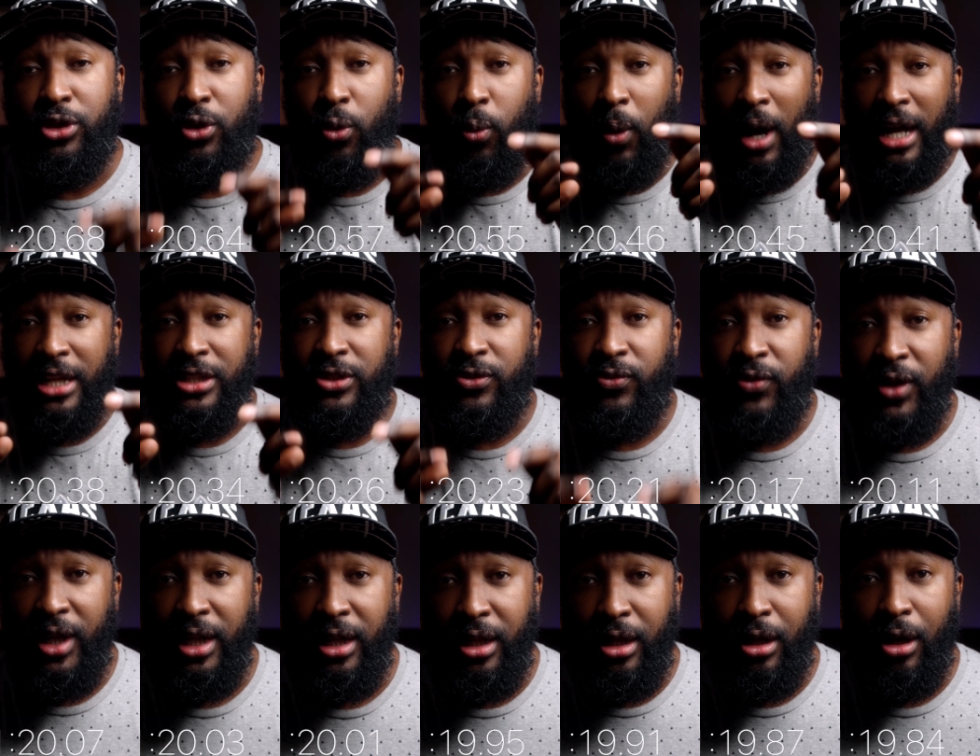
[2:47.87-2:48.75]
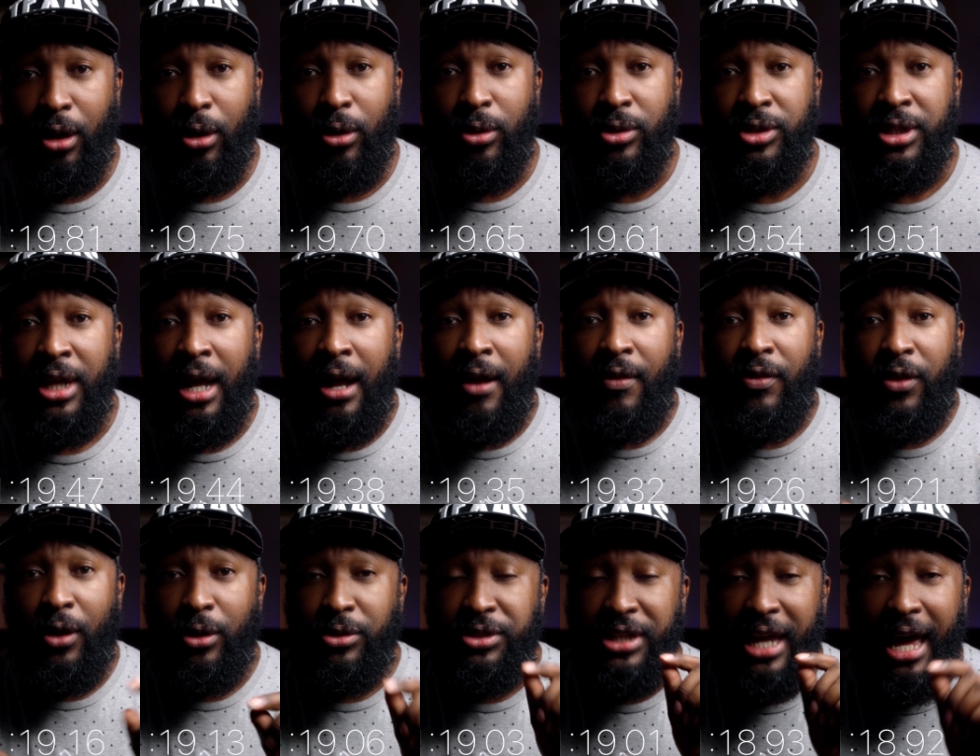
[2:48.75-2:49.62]
You watch videos,
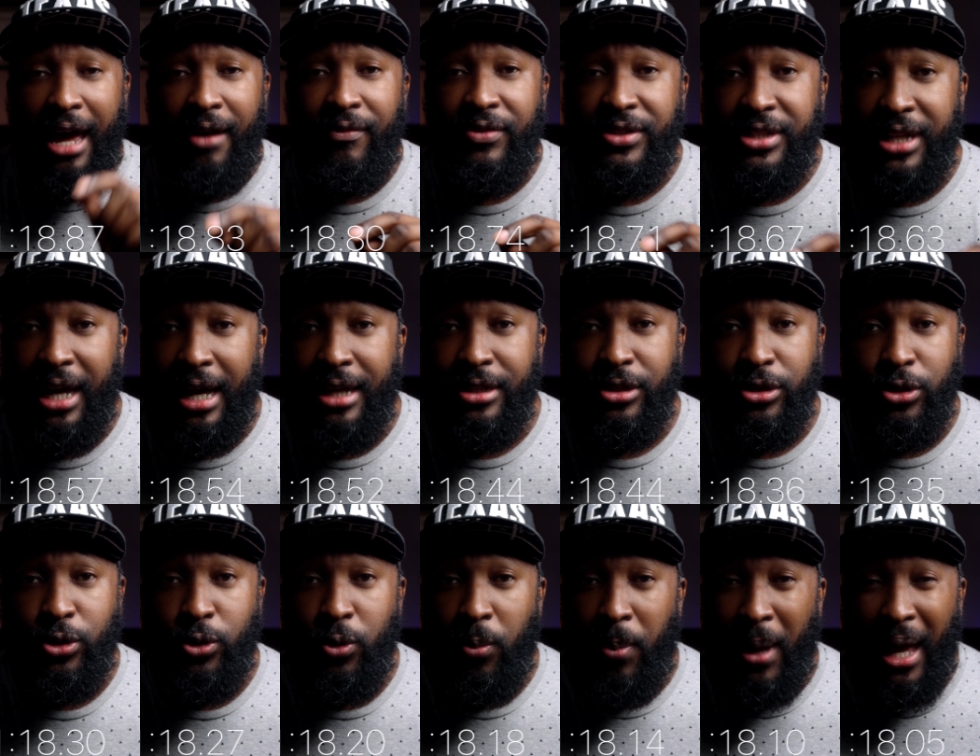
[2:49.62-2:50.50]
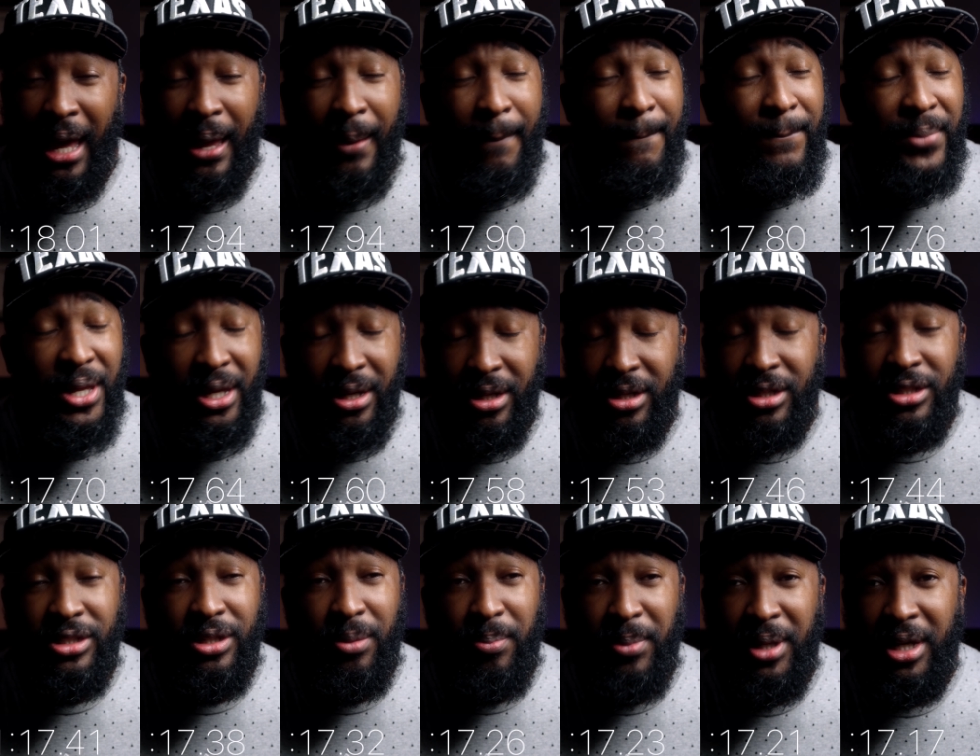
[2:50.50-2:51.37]
those advertisers who pay
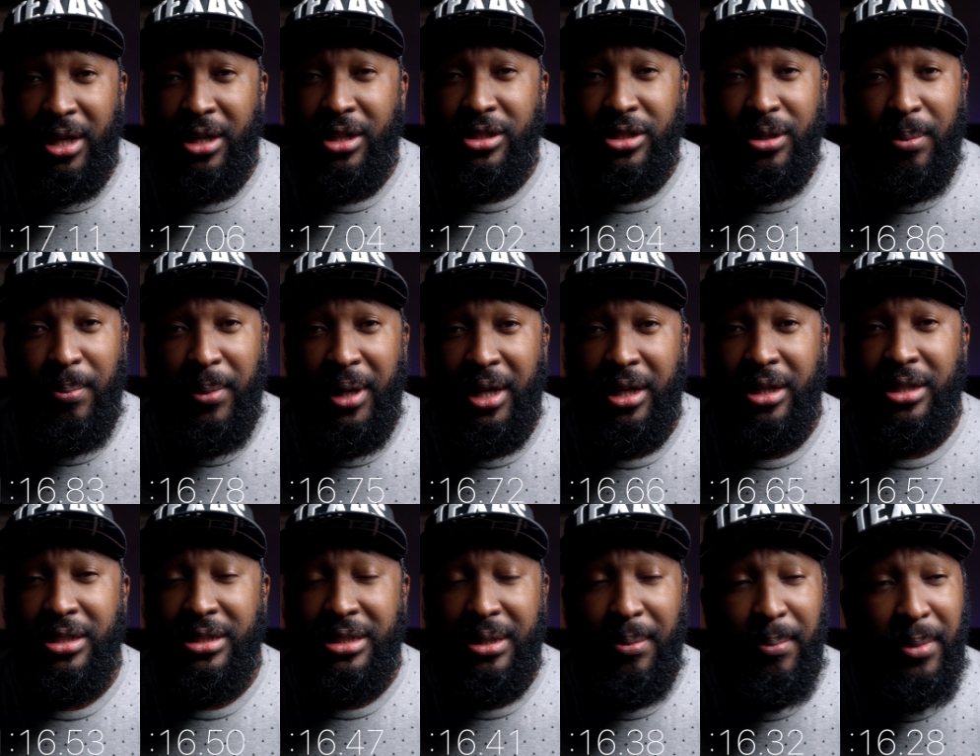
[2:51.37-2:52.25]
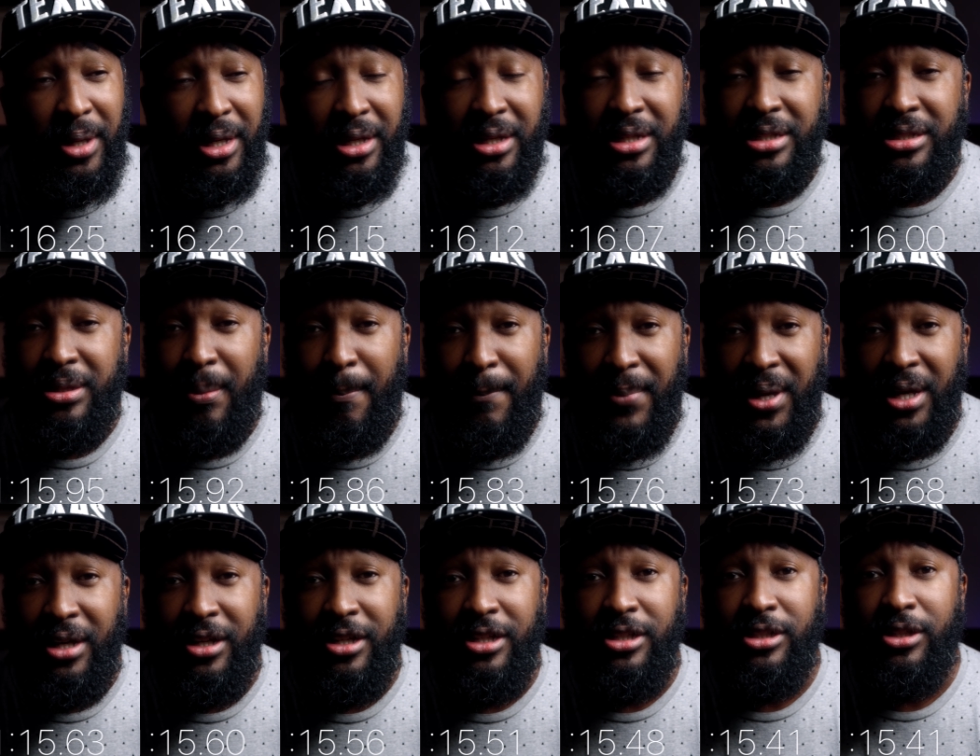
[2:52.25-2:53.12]
millions and millions and millions and millions and
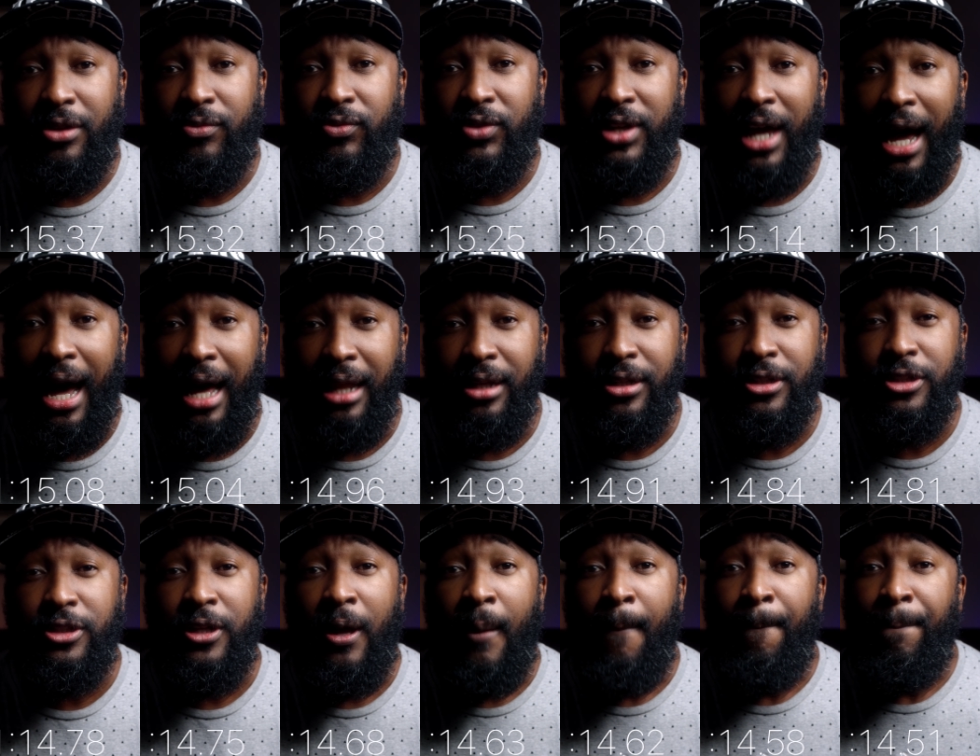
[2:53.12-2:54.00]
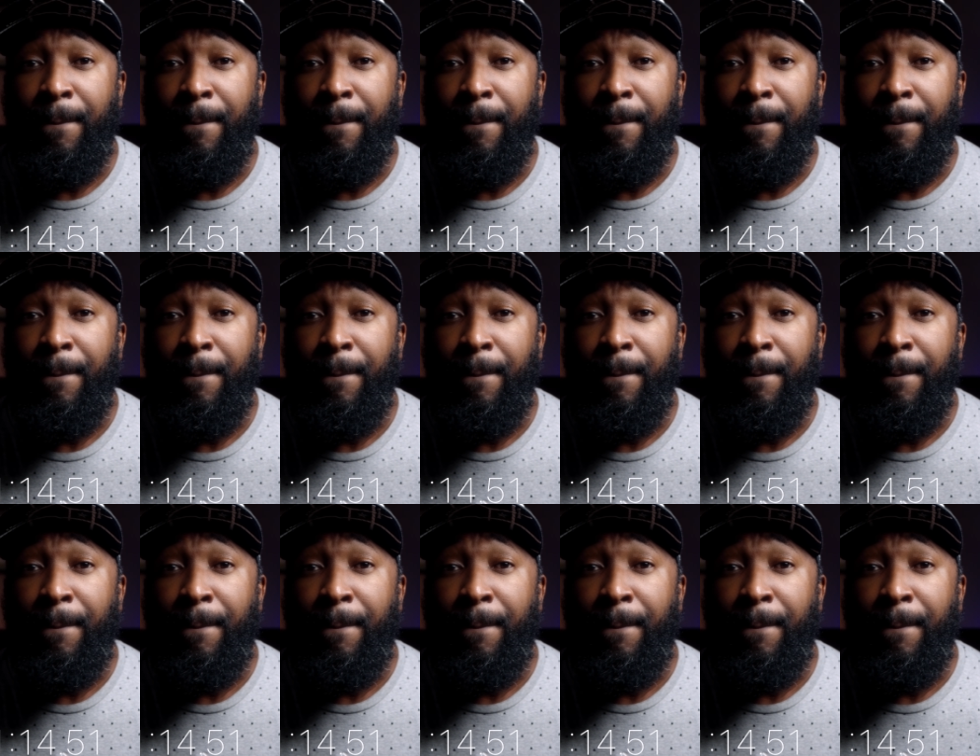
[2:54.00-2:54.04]
millions of dollars